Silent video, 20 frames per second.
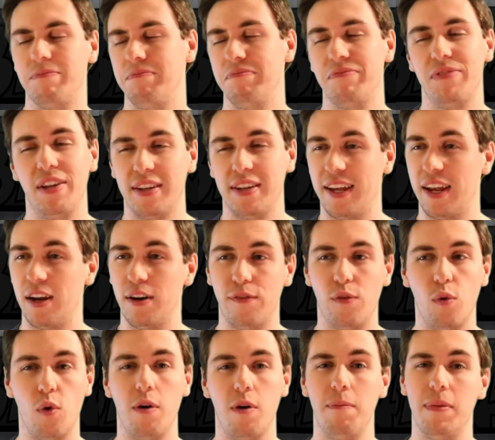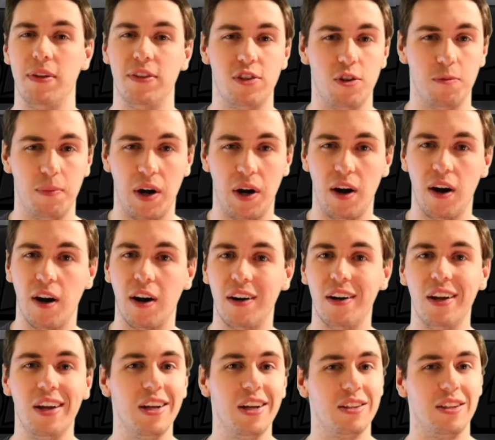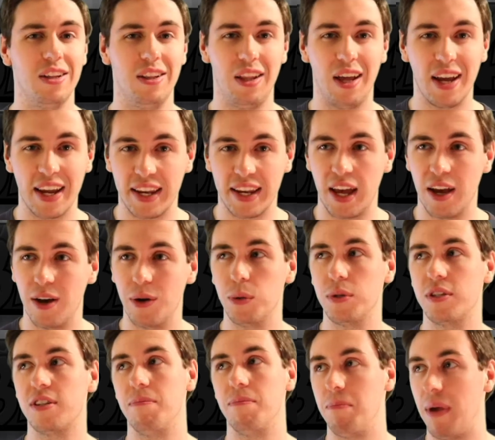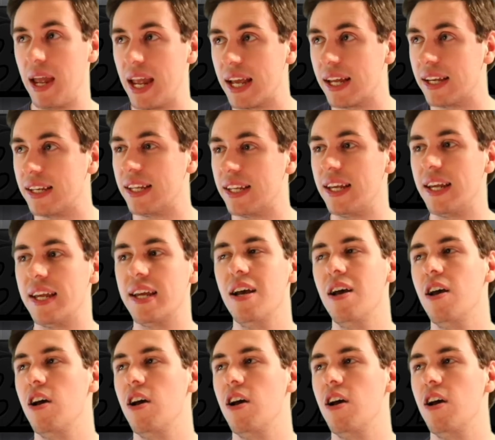didn't care for it, Midsommar, The Lighthouse, Mandy,